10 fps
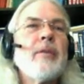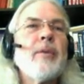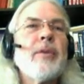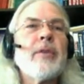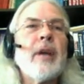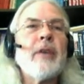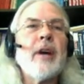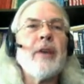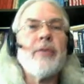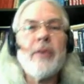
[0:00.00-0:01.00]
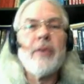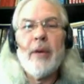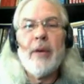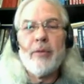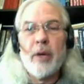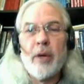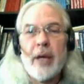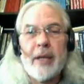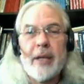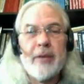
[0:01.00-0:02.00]
with the sound off. Yeah, we'll have to work
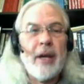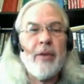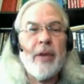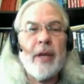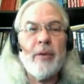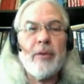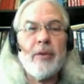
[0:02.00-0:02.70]
out that sound thing. I